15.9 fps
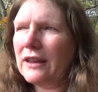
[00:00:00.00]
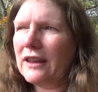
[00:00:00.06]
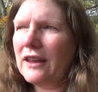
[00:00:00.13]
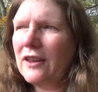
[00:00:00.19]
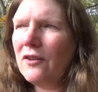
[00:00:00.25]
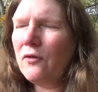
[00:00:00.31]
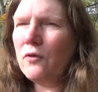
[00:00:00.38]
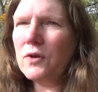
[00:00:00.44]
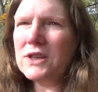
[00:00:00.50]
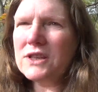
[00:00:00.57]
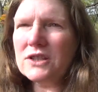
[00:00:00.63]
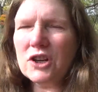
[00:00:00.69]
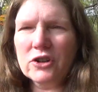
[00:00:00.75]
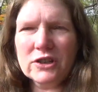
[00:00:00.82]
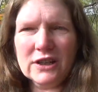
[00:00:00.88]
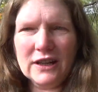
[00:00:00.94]
if we
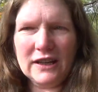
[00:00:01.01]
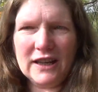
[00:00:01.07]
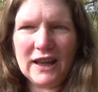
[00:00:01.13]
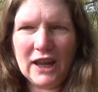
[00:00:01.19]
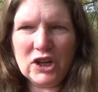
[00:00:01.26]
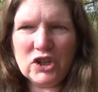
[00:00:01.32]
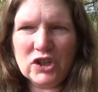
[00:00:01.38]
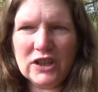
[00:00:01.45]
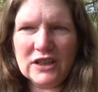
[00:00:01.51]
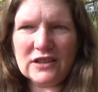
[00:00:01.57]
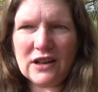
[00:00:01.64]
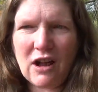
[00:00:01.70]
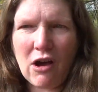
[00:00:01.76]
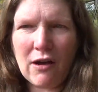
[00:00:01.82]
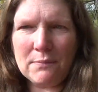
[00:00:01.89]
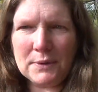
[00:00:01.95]
start to engage in this
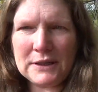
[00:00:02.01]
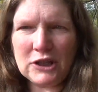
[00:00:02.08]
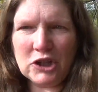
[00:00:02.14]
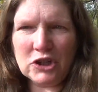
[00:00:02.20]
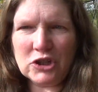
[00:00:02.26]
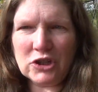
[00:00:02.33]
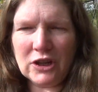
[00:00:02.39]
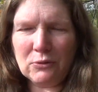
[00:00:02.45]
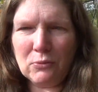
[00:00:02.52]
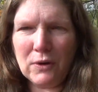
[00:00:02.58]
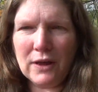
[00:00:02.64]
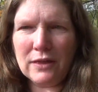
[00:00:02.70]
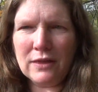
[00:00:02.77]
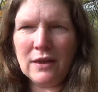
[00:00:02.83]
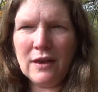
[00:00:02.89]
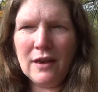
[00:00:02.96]
competition
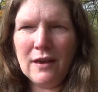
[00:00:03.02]
with